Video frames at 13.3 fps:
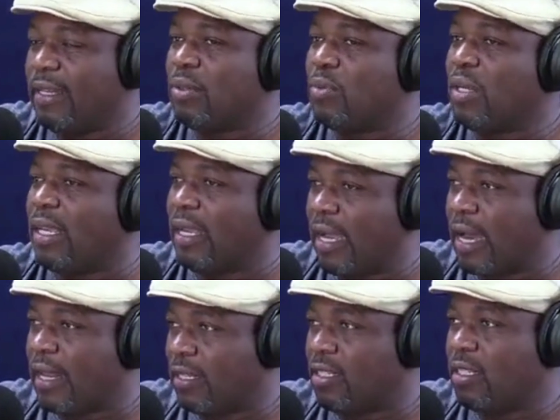we
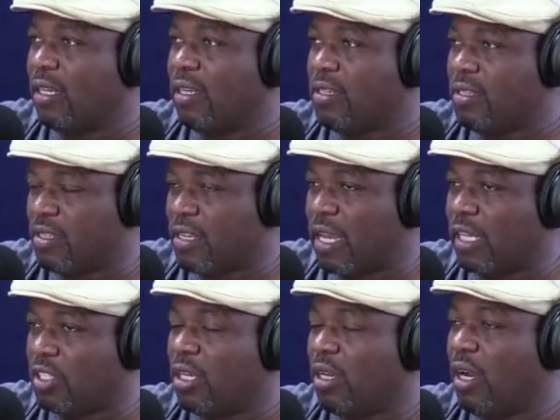encourage
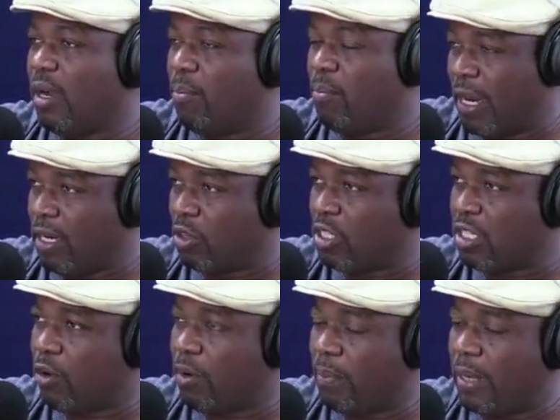such bridal
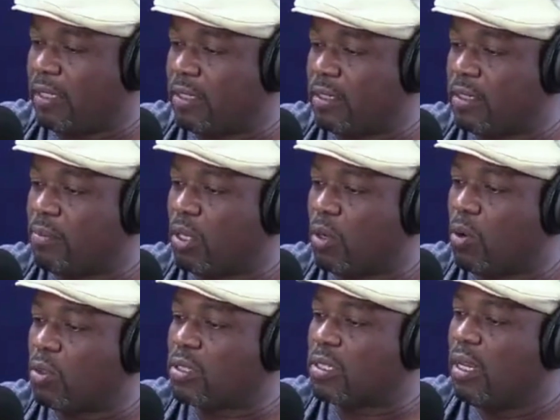shower parties
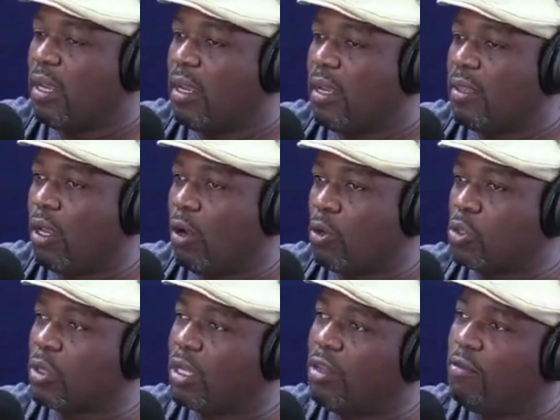because they
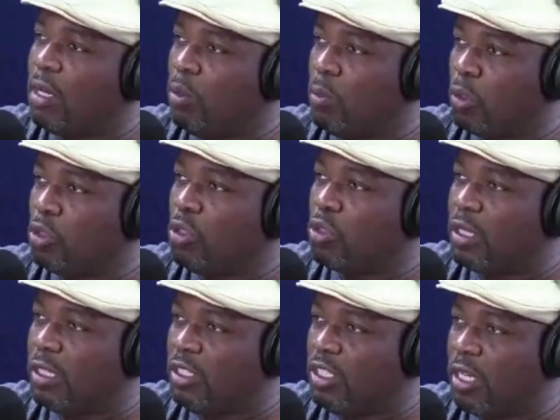also give an opportunity to
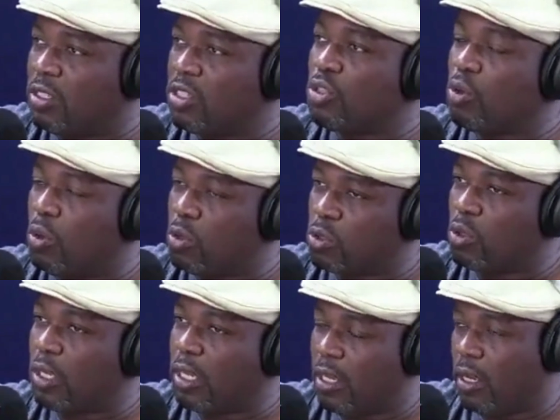the gents to
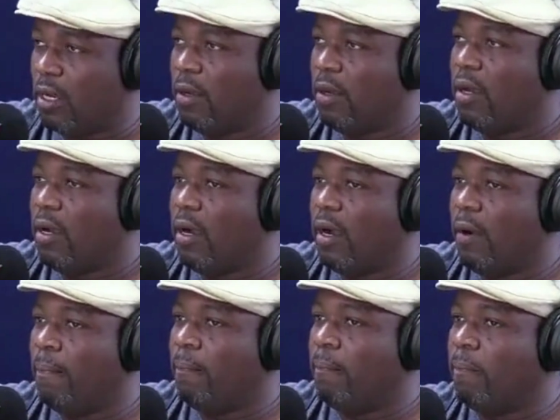also hear
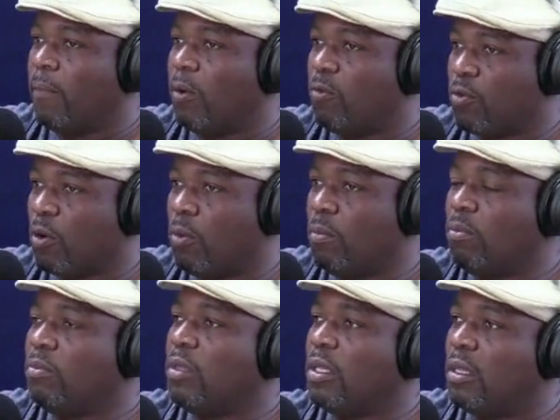
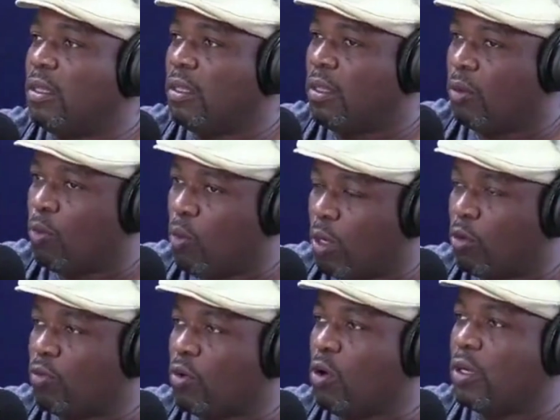from the word
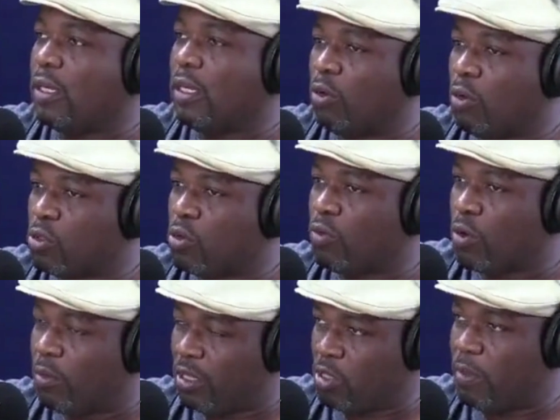of God, and also
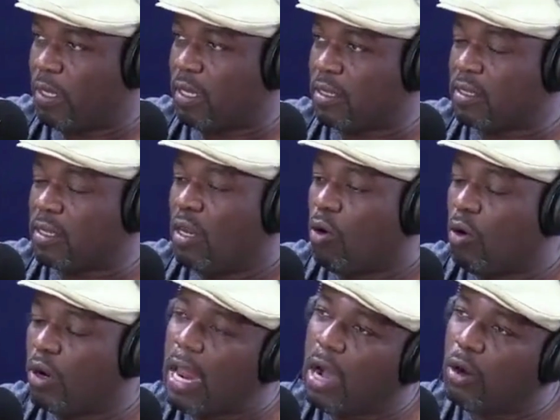from the speakers
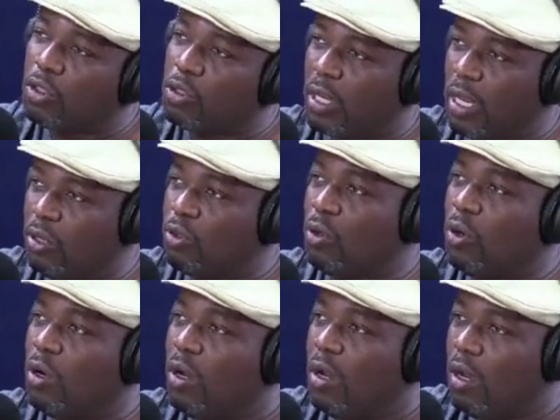on how to handle
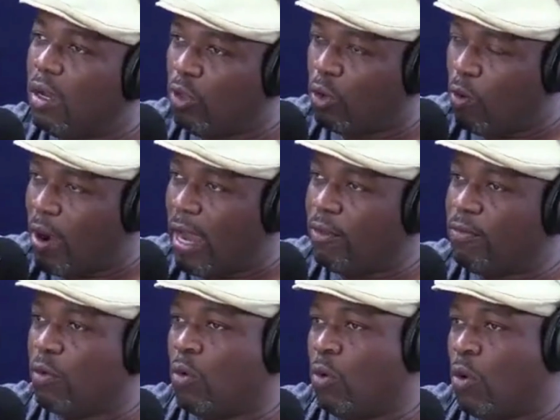your
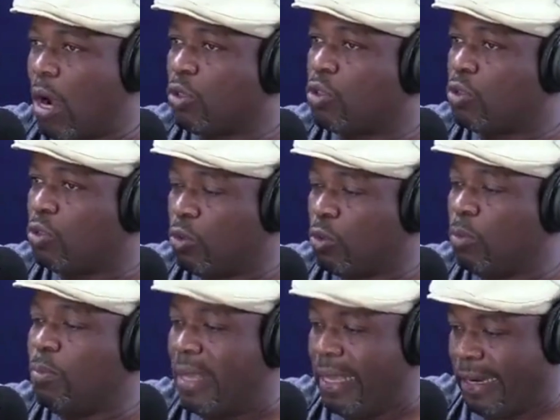wife or how to do
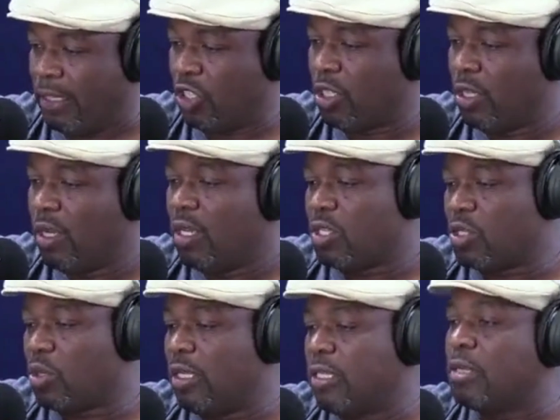marriage.
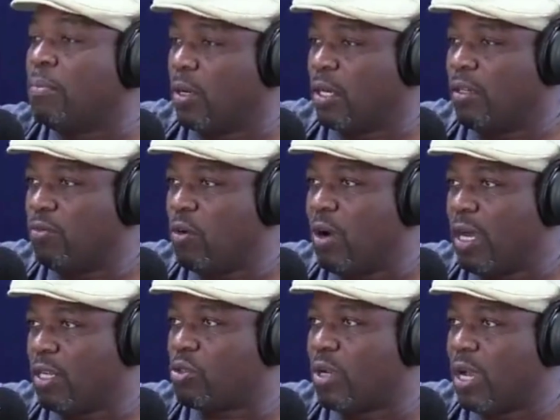So it's important for
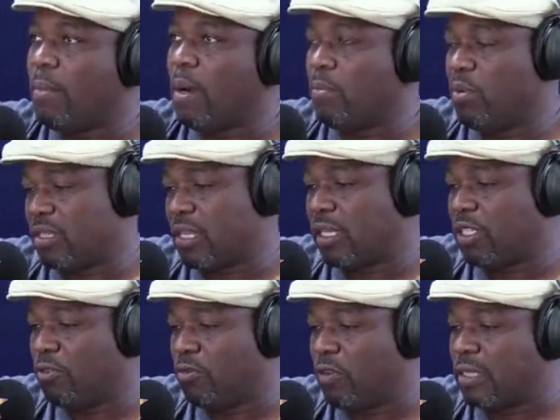us to come up with
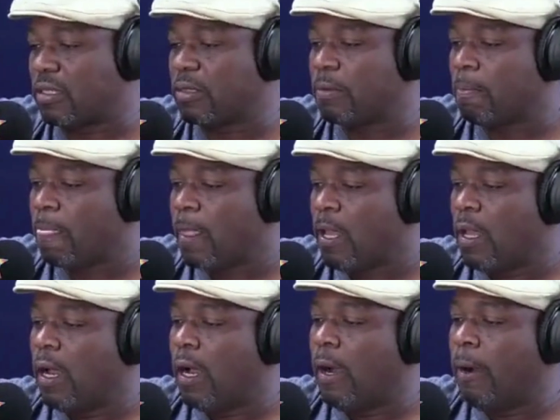such events.
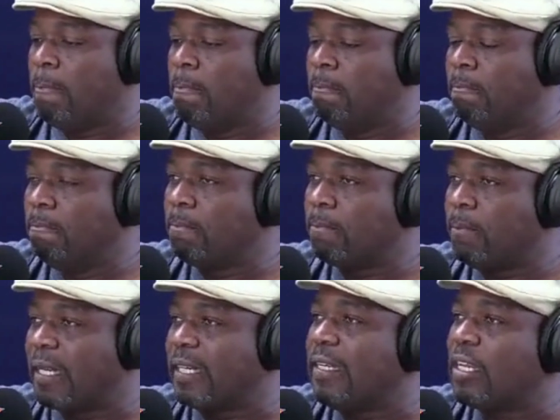
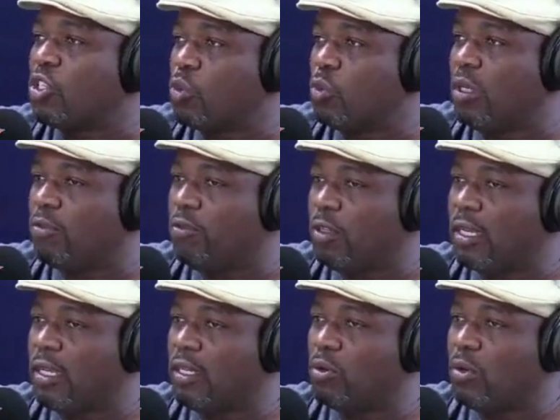But next
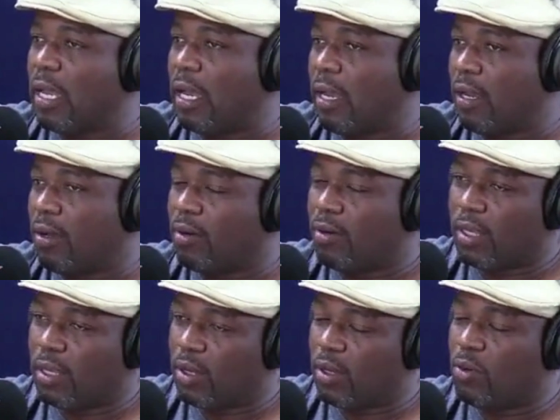weekend
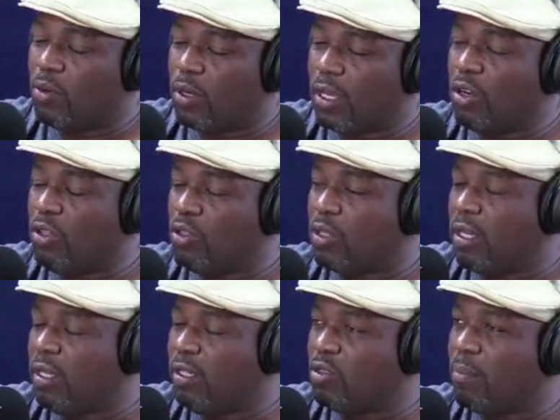we'll get
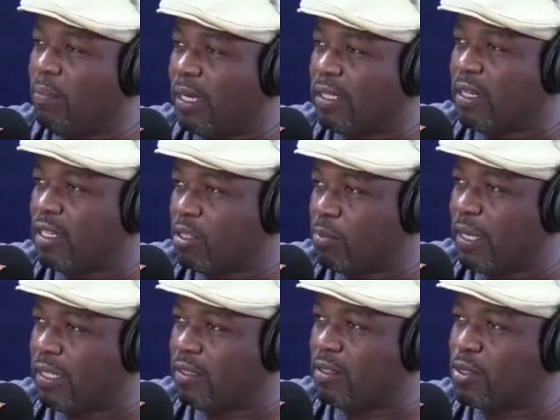into a bachelor's
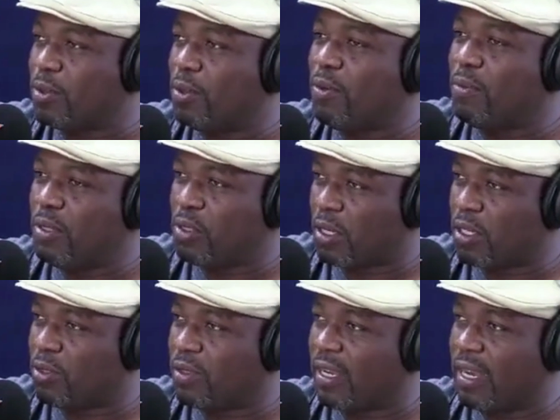party, so we'll be
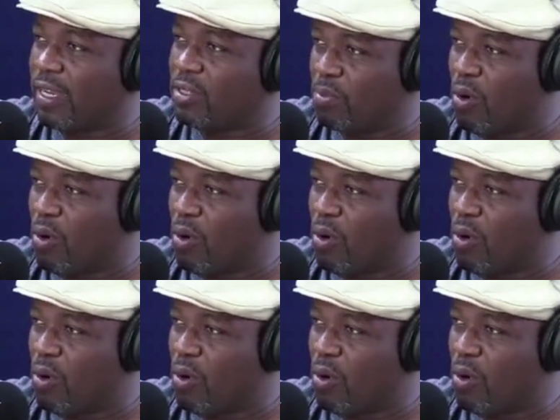talking to the guys more